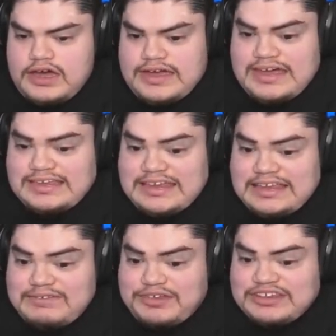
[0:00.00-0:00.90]
He
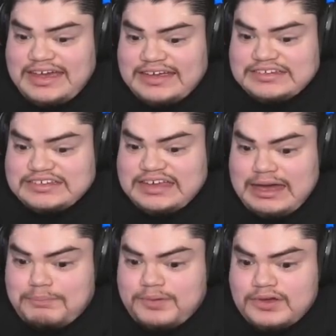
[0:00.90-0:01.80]
didn't even take a
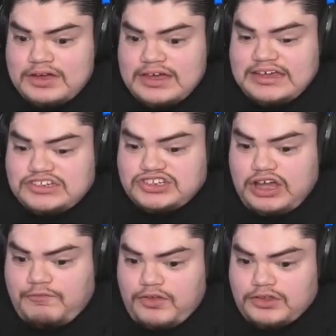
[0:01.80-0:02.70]
step. He
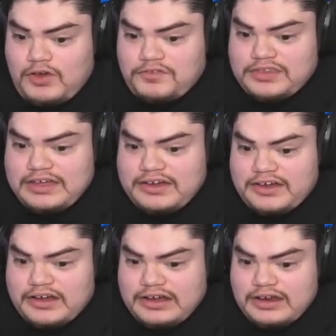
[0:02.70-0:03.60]
shuffled over there.